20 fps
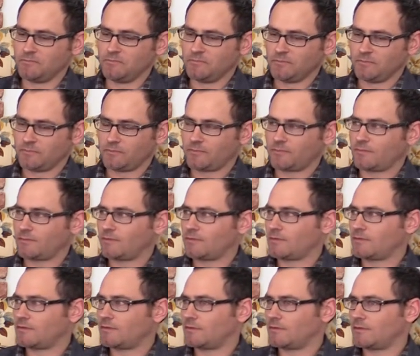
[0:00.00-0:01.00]

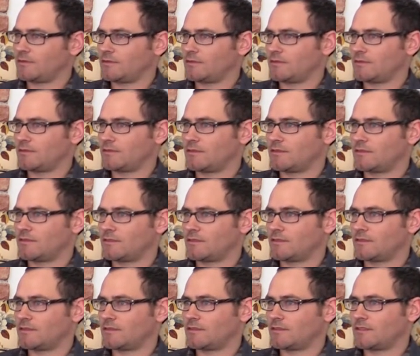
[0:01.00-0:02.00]

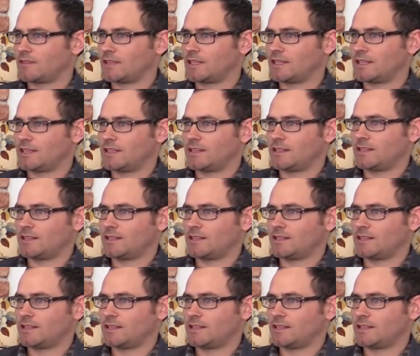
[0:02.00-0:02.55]
No words are spoken by the person on screen.